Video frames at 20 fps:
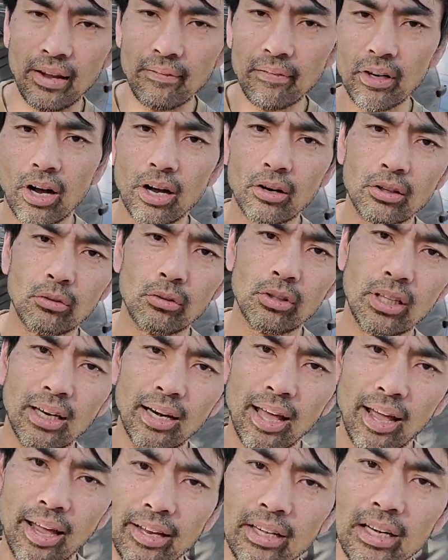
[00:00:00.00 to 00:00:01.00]
that's what I'm going to do.
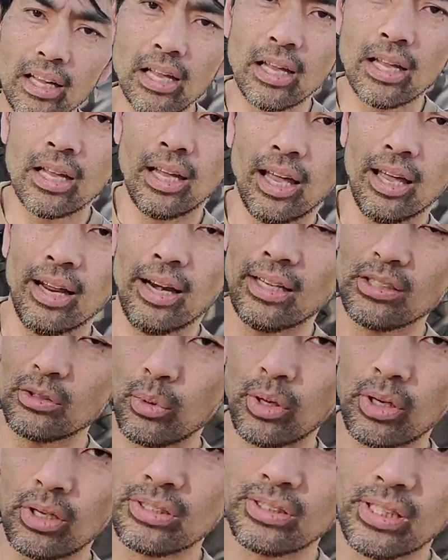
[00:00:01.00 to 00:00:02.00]
I have David on the
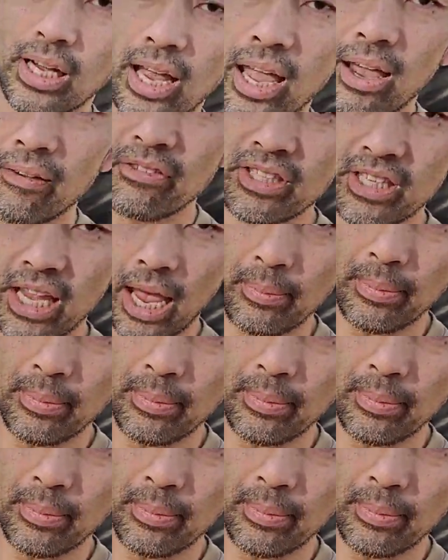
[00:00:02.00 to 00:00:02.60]
line, and